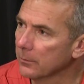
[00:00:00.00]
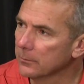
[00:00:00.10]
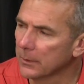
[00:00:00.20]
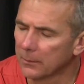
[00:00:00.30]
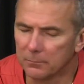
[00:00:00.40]

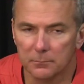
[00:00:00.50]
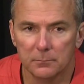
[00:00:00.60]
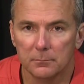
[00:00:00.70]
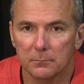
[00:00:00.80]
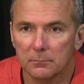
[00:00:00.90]
And, and, on the
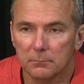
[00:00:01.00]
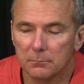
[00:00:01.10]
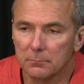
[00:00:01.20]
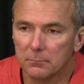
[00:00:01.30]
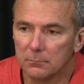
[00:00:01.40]
two-point play,
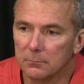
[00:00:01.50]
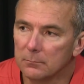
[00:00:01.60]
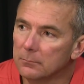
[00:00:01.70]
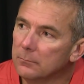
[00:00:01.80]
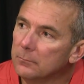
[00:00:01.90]
what did you
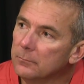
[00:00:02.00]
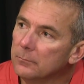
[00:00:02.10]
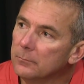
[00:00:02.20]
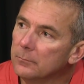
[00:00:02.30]
guys expect?